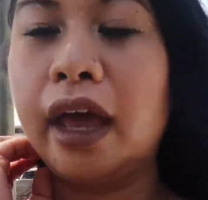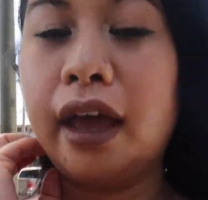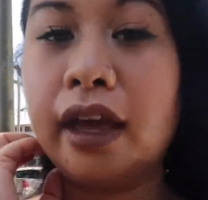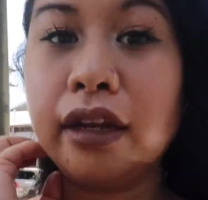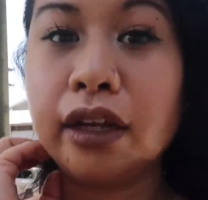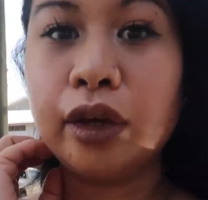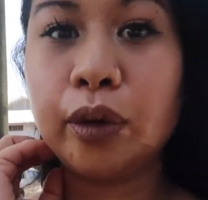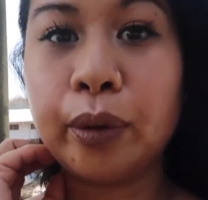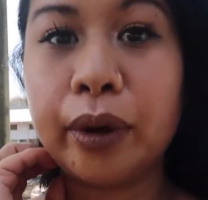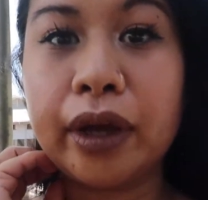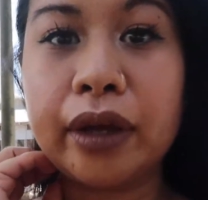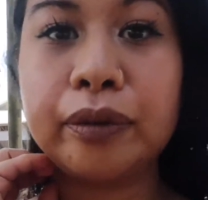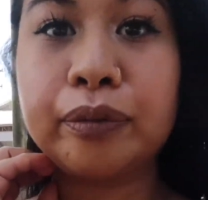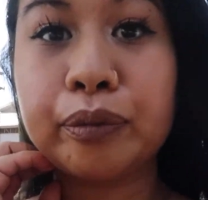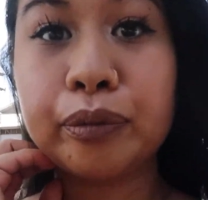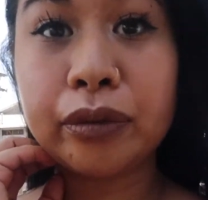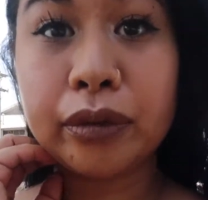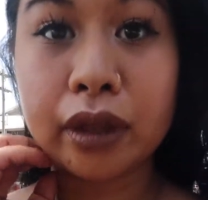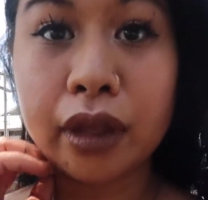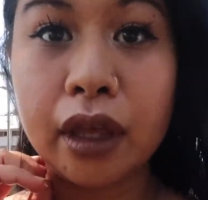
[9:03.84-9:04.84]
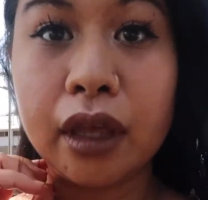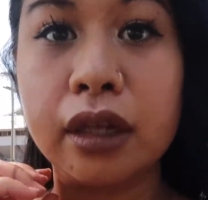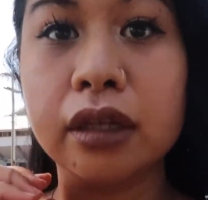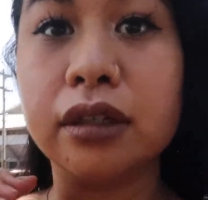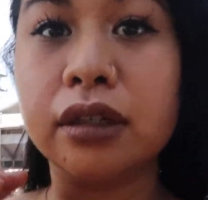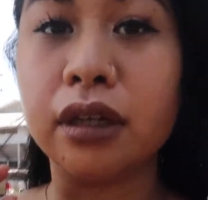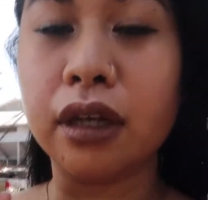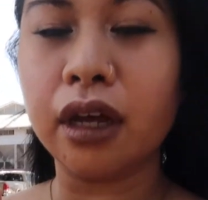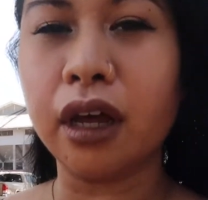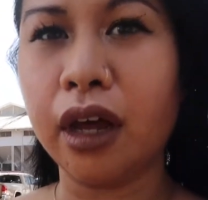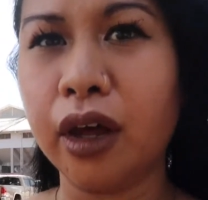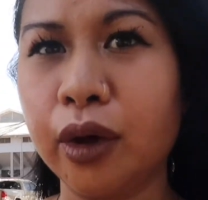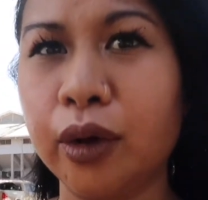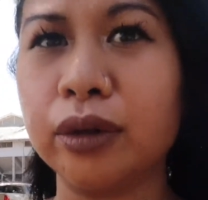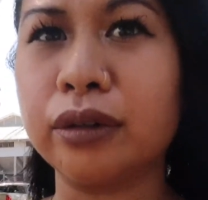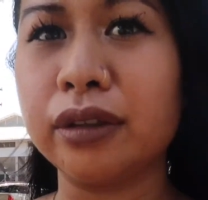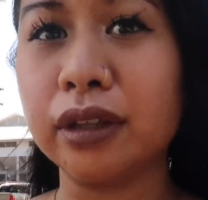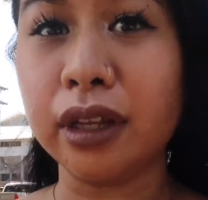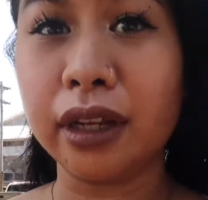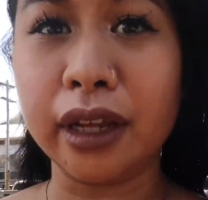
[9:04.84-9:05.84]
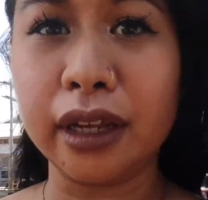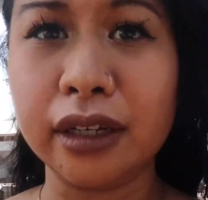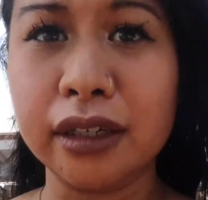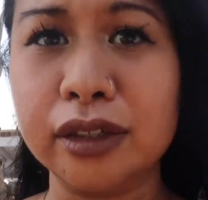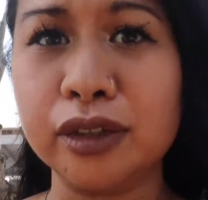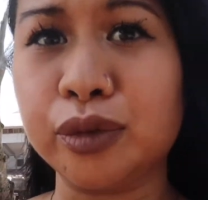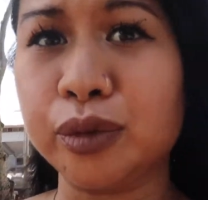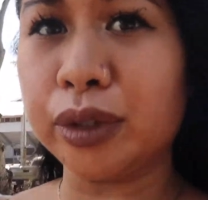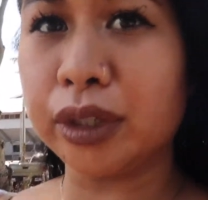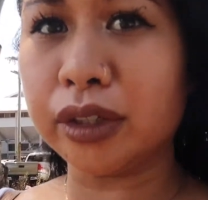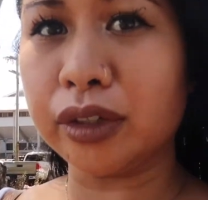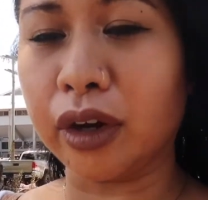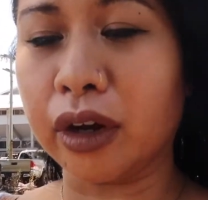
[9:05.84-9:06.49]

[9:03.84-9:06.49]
Anyway, oh, the lighting is really